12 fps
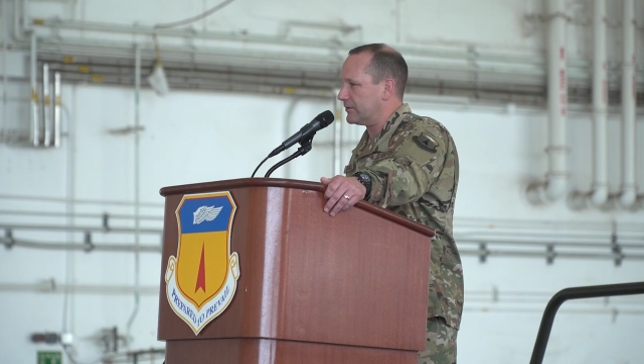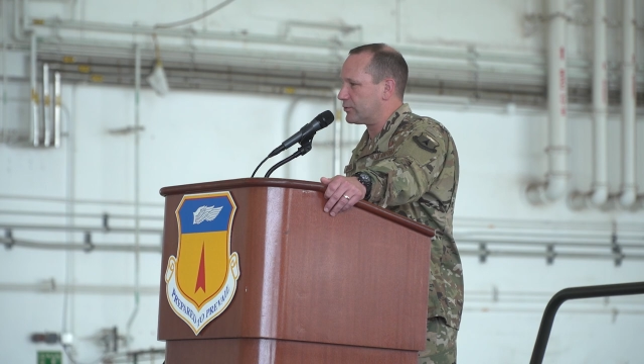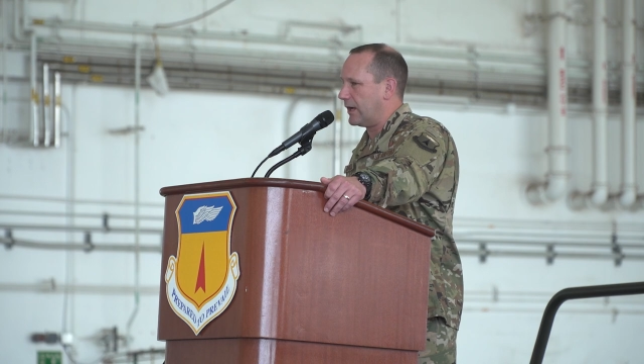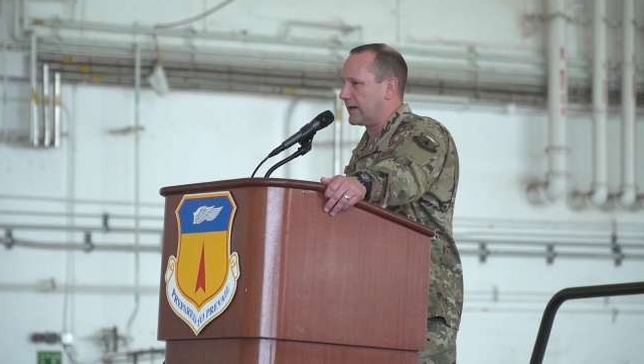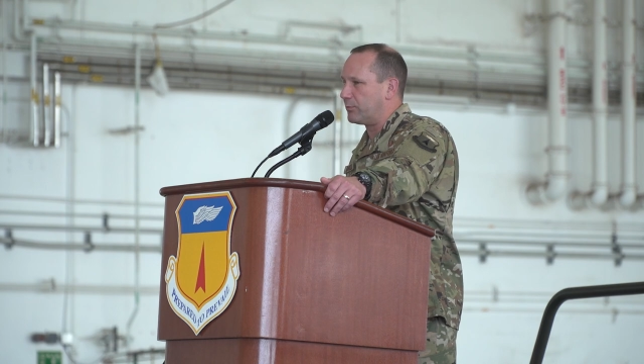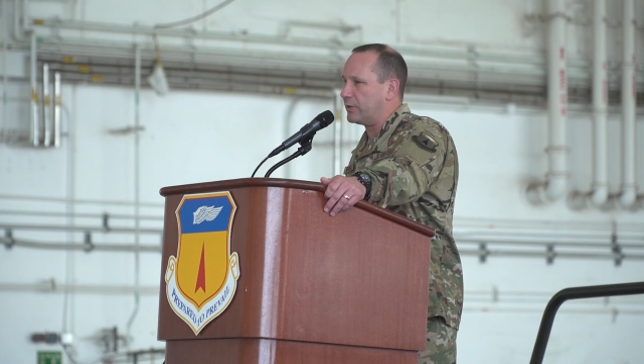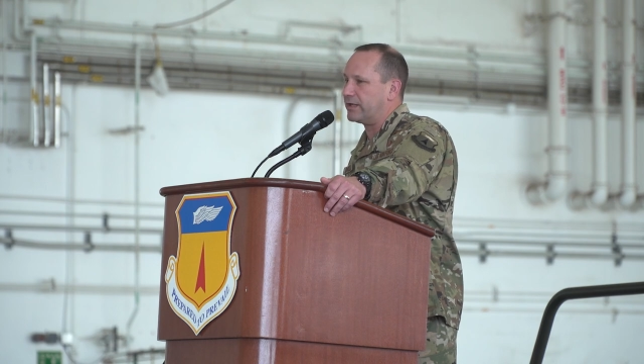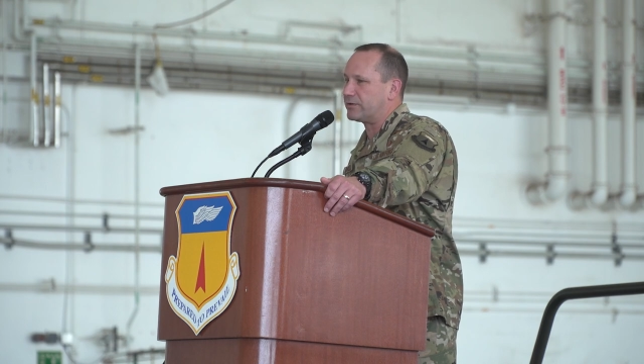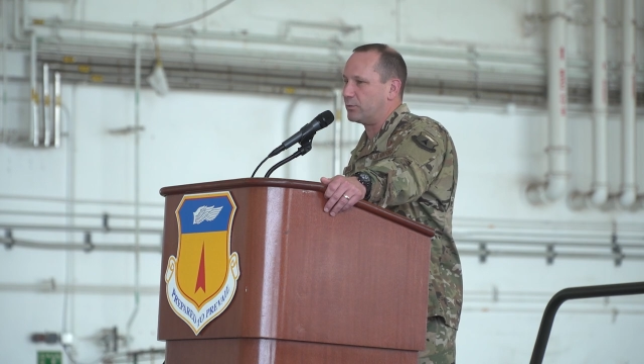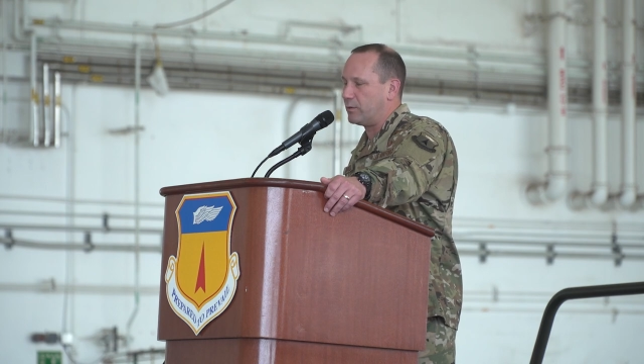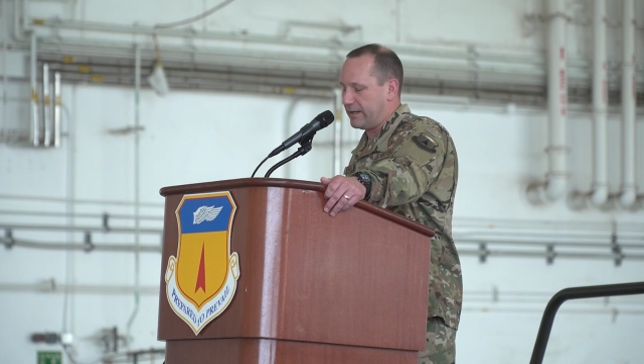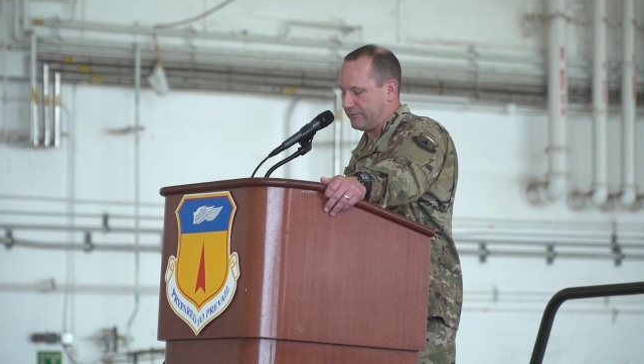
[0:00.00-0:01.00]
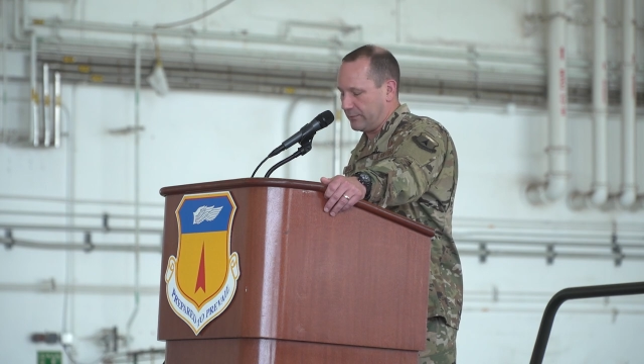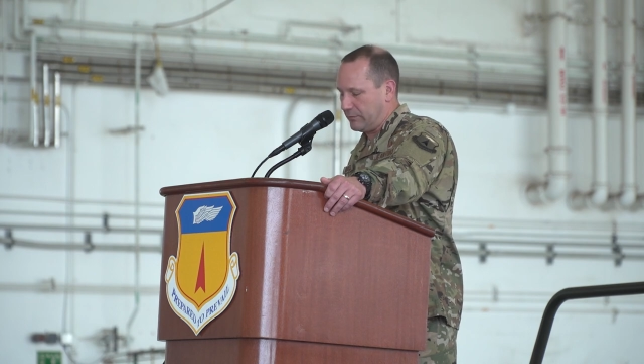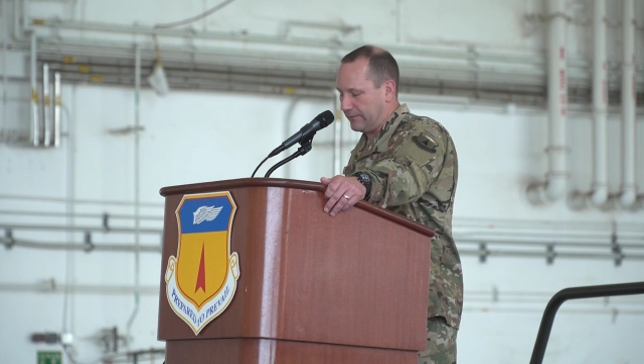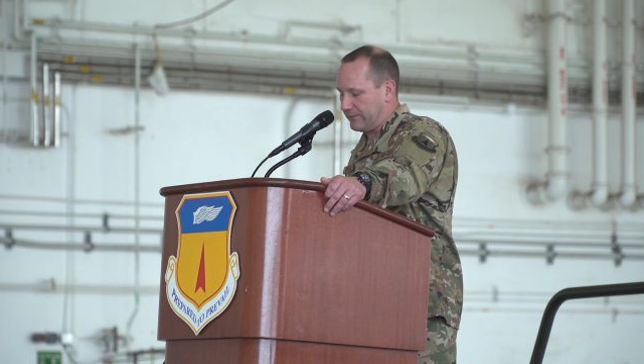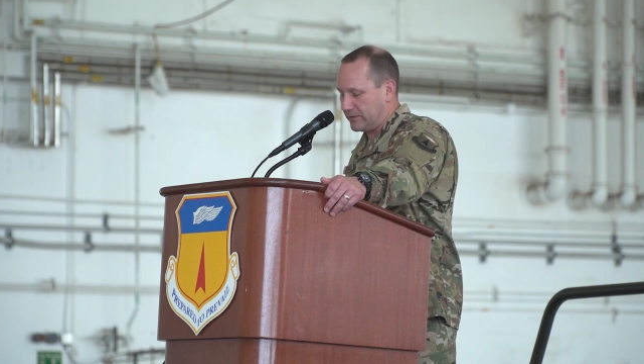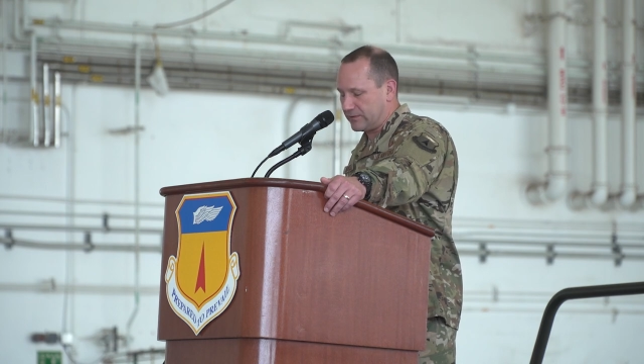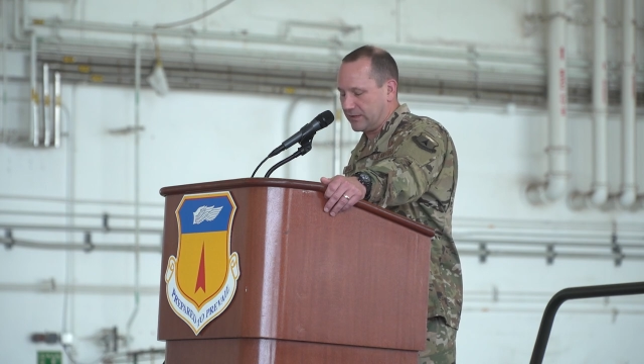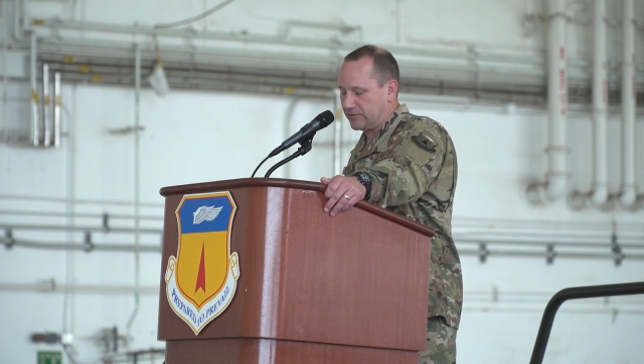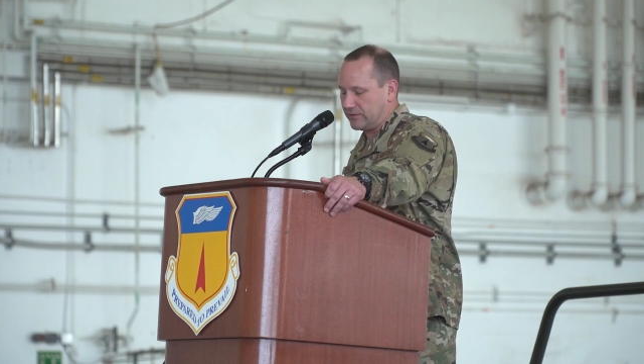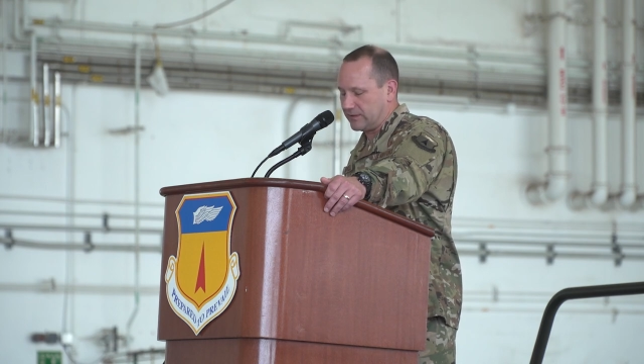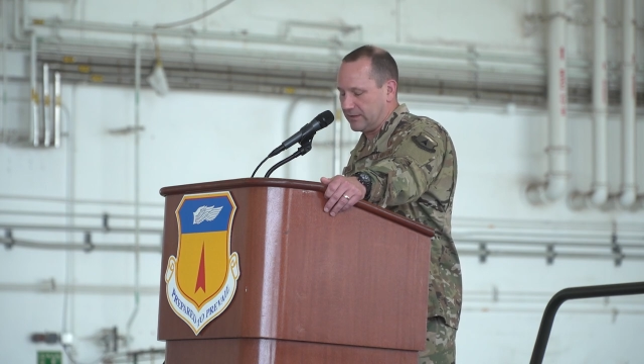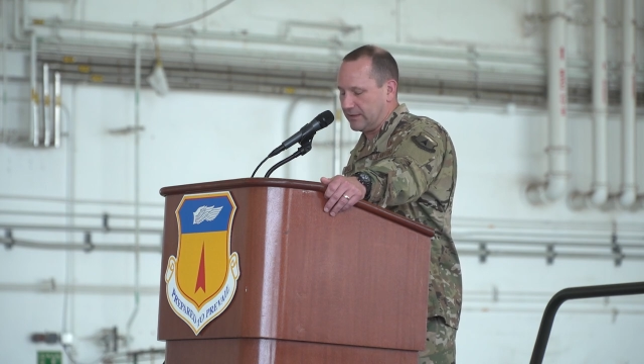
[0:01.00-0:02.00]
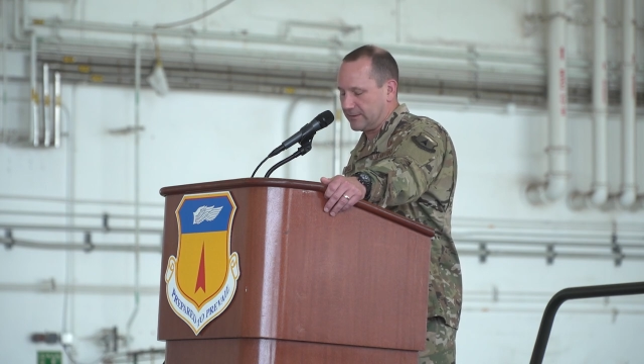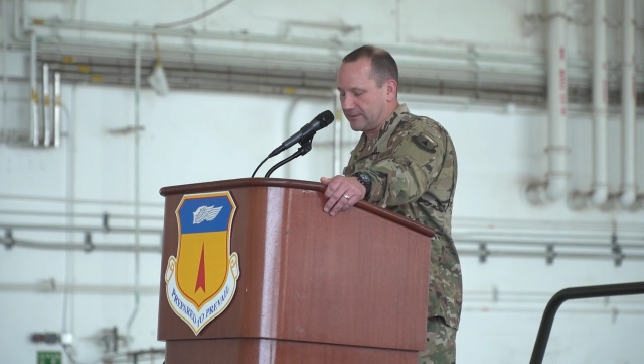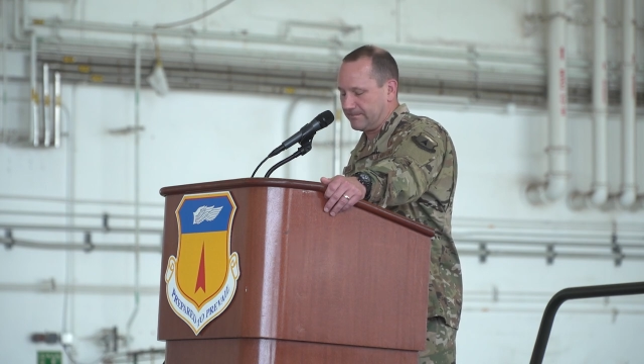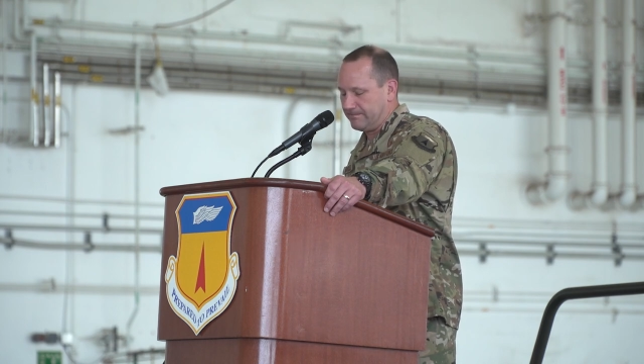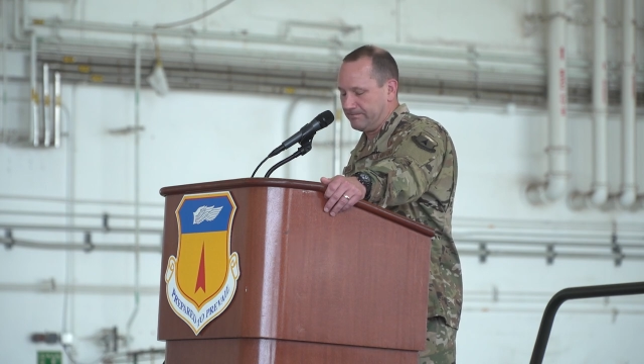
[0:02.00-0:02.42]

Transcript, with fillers: and try to bring us away from efforts such as this.